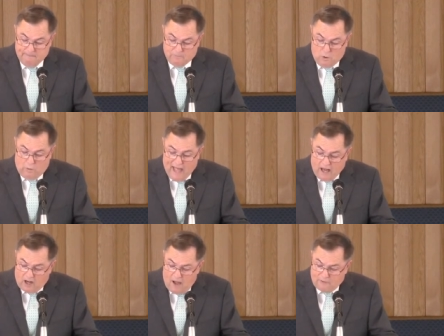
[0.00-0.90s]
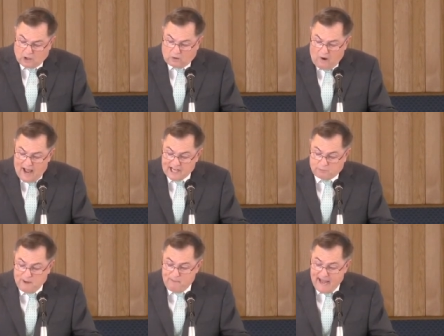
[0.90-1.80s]
Without love to Christ,
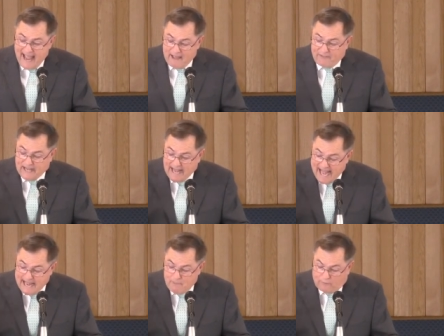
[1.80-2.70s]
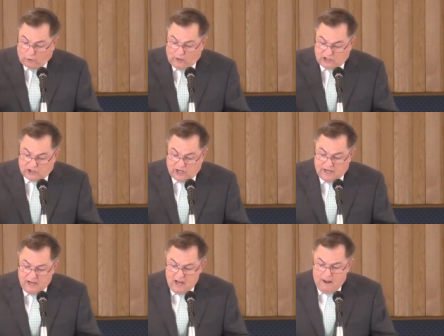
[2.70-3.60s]
we may have the name of Christian,
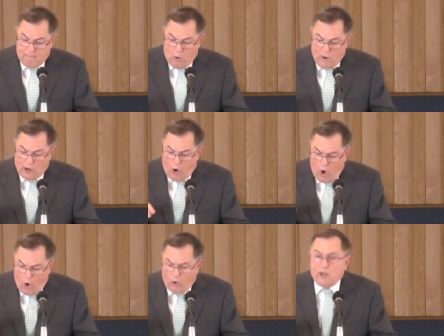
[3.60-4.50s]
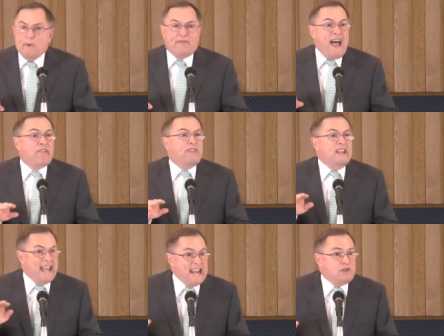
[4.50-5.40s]
but we are wholly without the
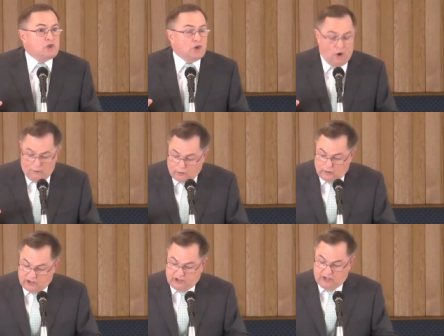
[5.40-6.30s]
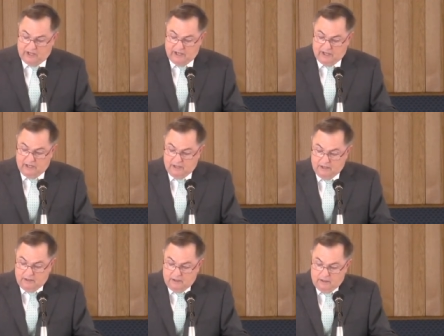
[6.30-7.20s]
nature of Christian.
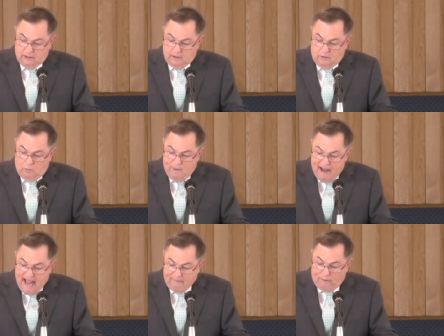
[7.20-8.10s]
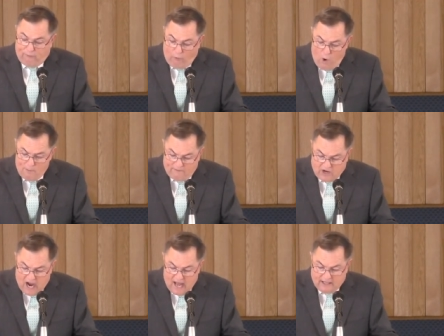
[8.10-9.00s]
We may have a form of
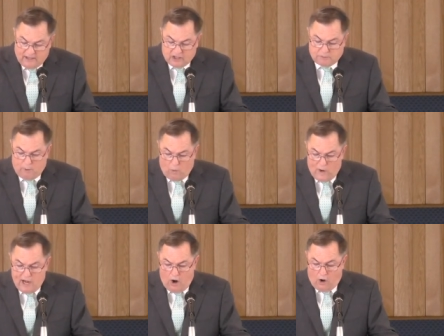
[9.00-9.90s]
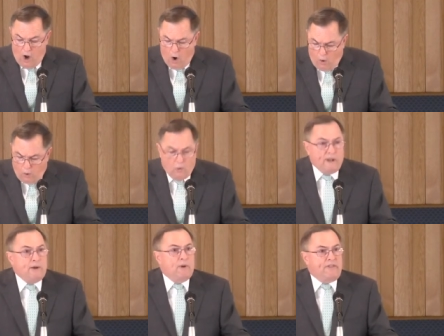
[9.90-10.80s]
godliness, but we are
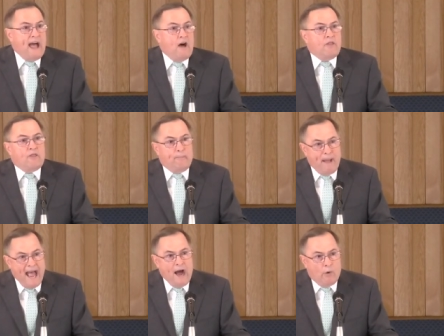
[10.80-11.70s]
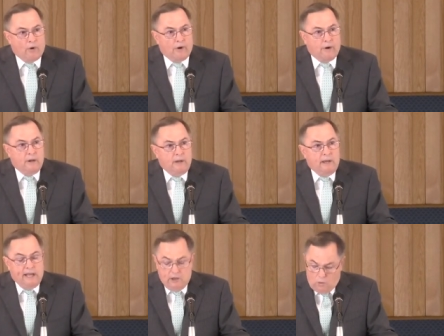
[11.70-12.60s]
wholly without the power.
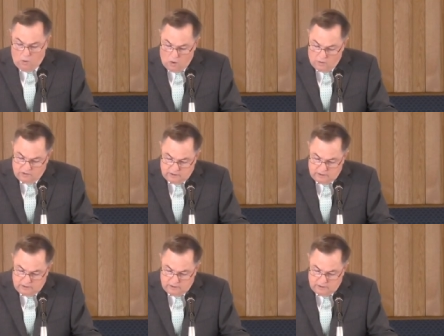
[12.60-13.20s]
End quote.